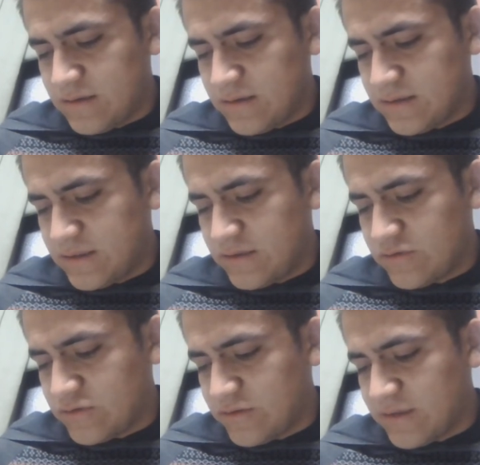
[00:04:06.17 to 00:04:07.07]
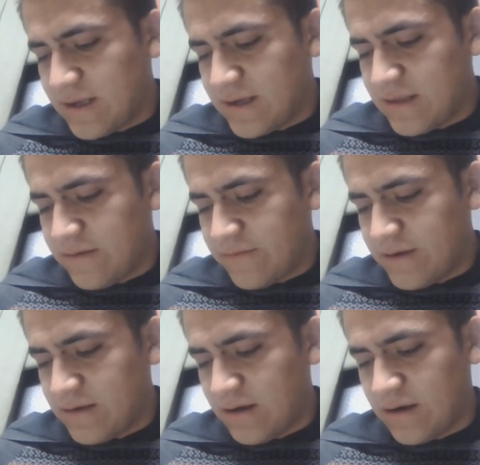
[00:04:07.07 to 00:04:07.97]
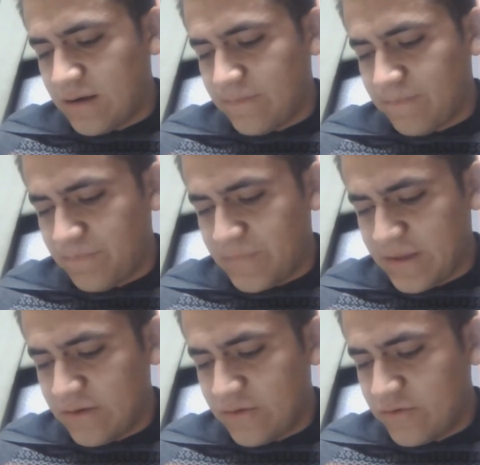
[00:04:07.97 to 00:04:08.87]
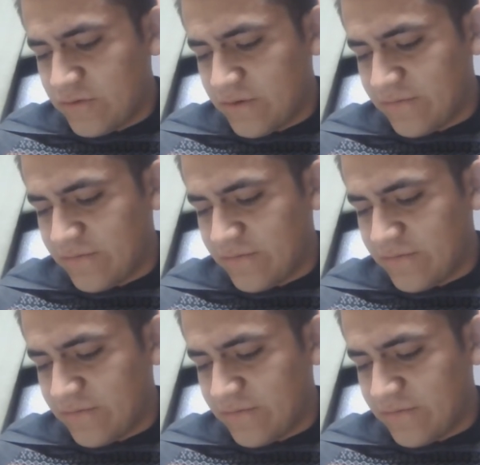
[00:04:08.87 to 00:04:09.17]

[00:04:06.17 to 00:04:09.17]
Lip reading: is equal to negative integral